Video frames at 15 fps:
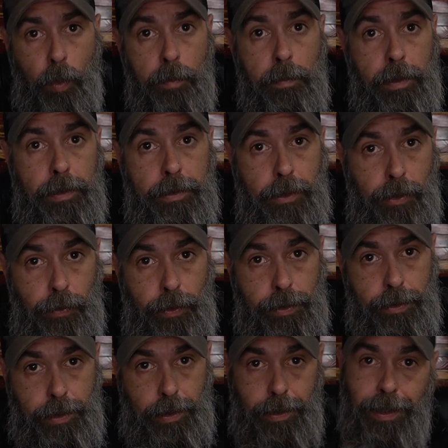
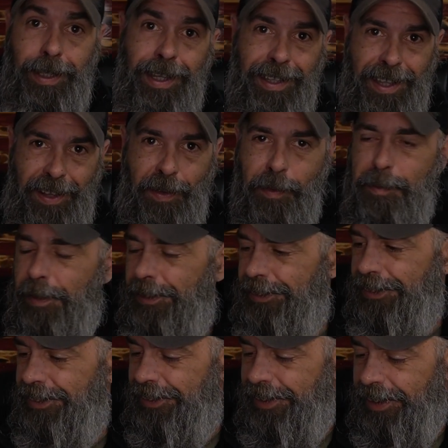militaristic, I call them
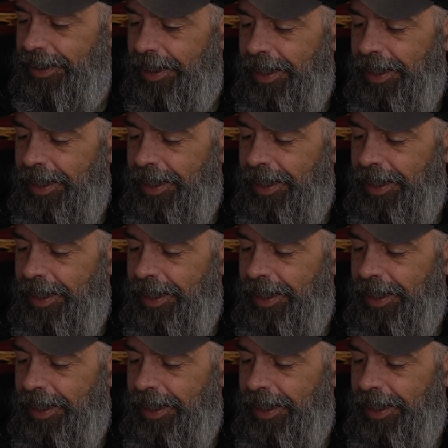militaristic,